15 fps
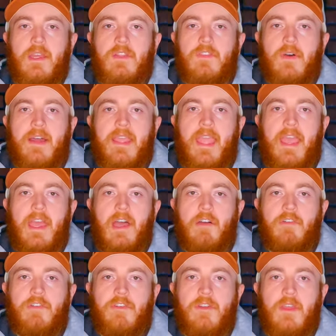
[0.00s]
So I
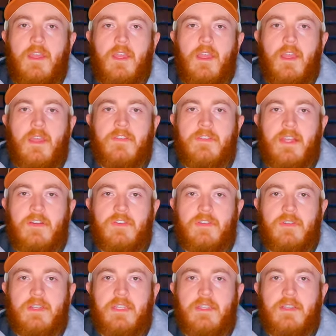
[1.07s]
have
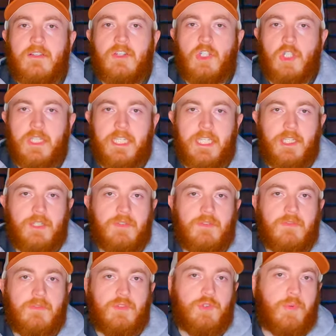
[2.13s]
essentially clean,
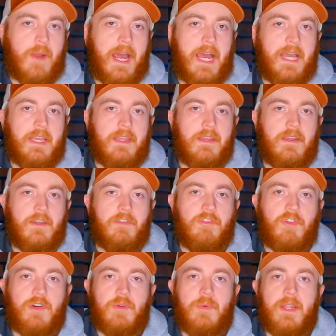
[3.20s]
dry
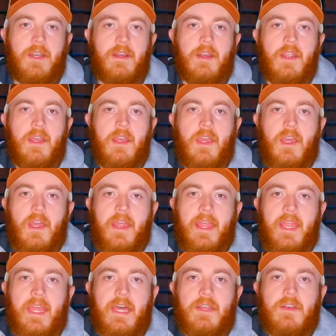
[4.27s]
footwear
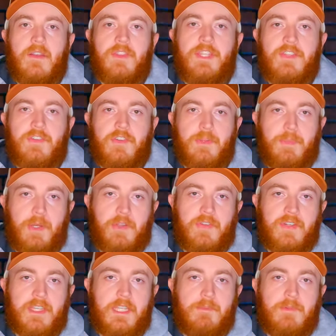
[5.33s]
and these are supposed
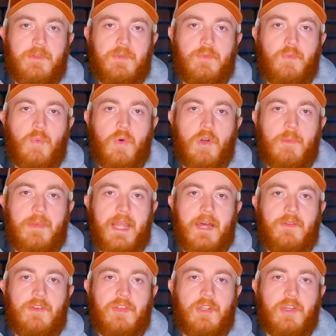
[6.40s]
to keep you warm
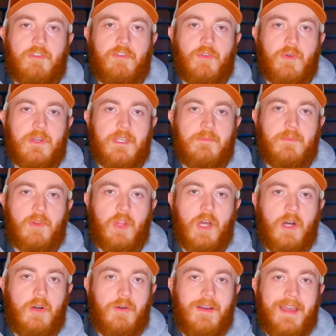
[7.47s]
down to 40
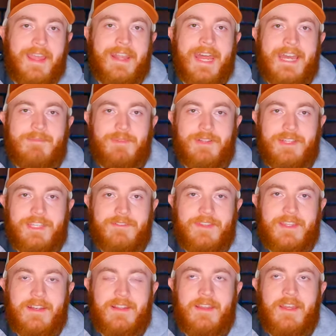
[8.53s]
below, and I believe
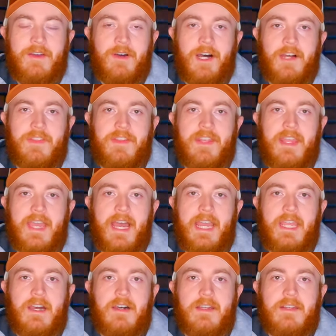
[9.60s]
it. Uh, the day
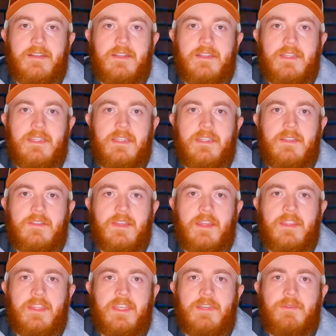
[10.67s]
I hiked in these, I
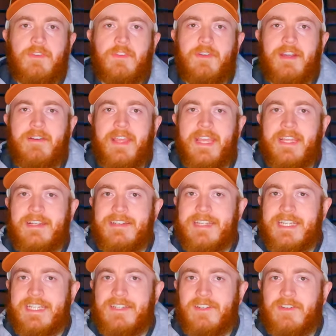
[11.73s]
think it was around
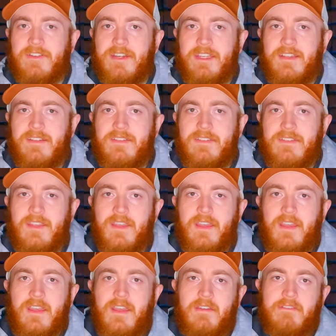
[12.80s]
18 degrees
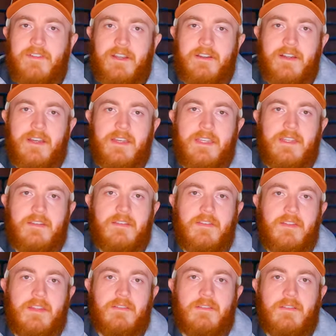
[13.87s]
Fahrenheit,
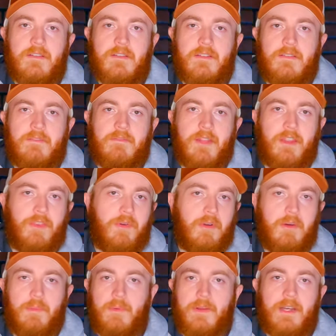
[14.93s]
and I'll
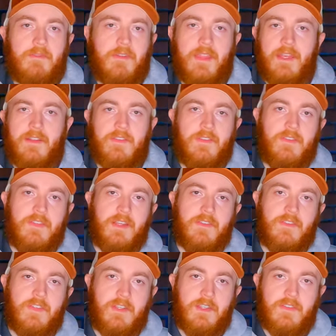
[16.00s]
throw up whatever that is in
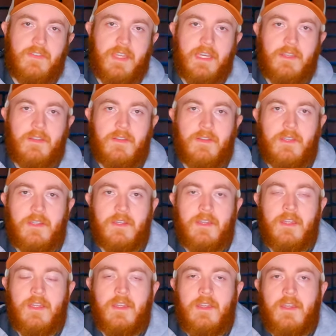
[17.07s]
Celsius on the
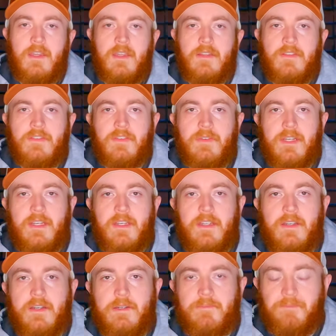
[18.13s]
screen
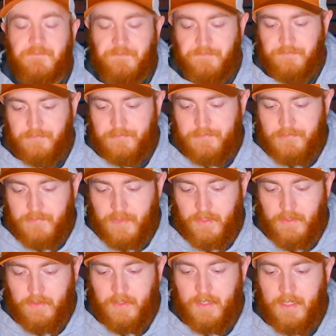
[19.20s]
here.
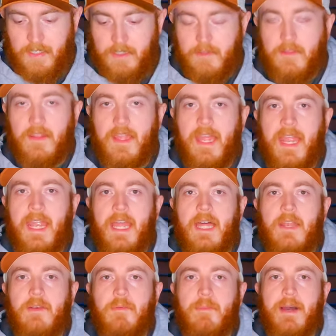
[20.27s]
Uh,
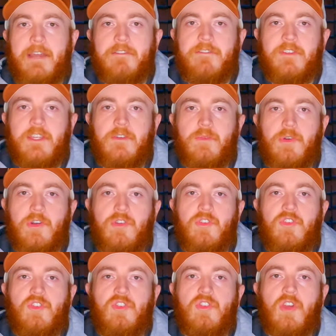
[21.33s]
and my feet were
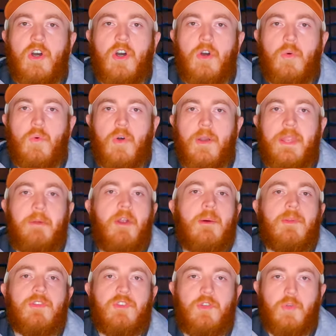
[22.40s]
so warm, they were
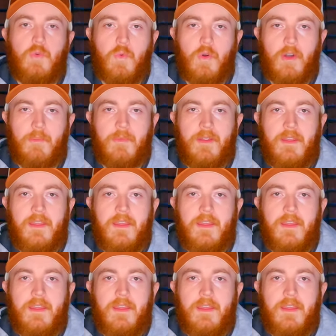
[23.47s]
almost too warm.